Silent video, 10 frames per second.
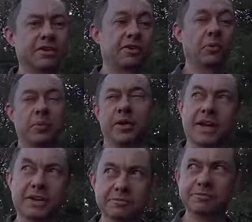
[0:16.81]
not being
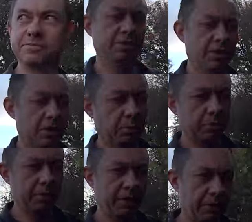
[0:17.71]
out. So
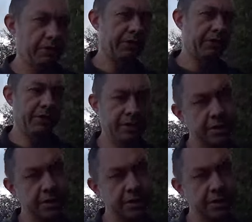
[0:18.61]
what's been going on?